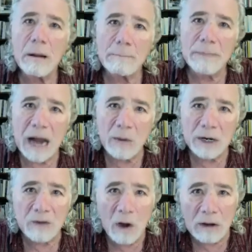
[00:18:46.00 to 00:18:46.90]
But I
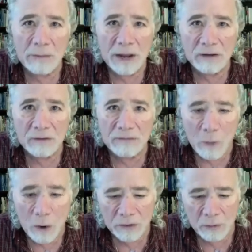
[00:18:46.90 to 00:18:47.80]
want to talk about the
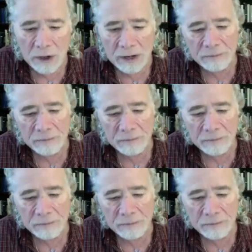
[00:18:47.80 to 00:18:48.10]
fourth one.